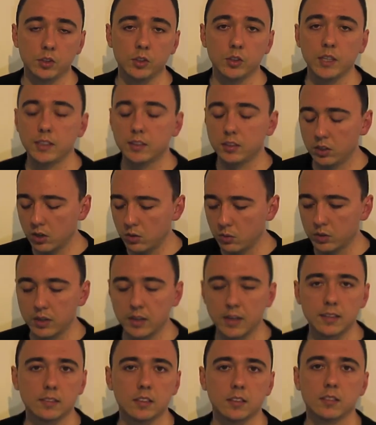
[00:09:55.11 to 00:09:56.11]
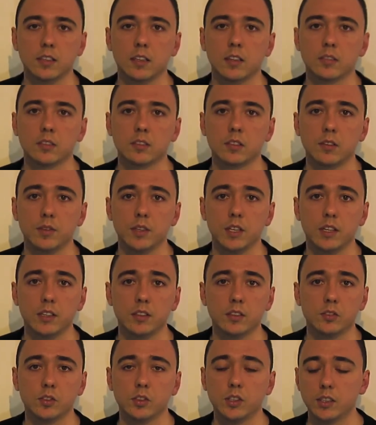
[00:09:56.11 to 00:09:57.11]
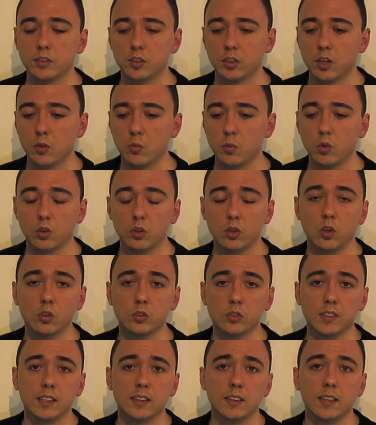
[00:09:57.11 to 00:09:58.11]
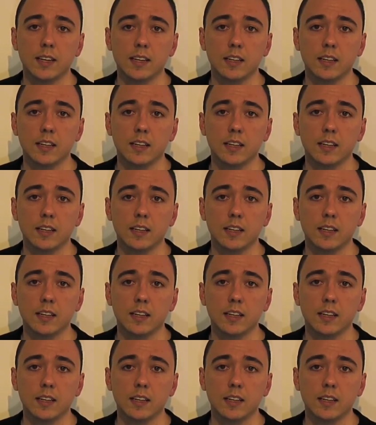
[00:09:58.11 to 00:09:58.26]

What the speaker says: You need to know what an SSL certificate is, you need to know what content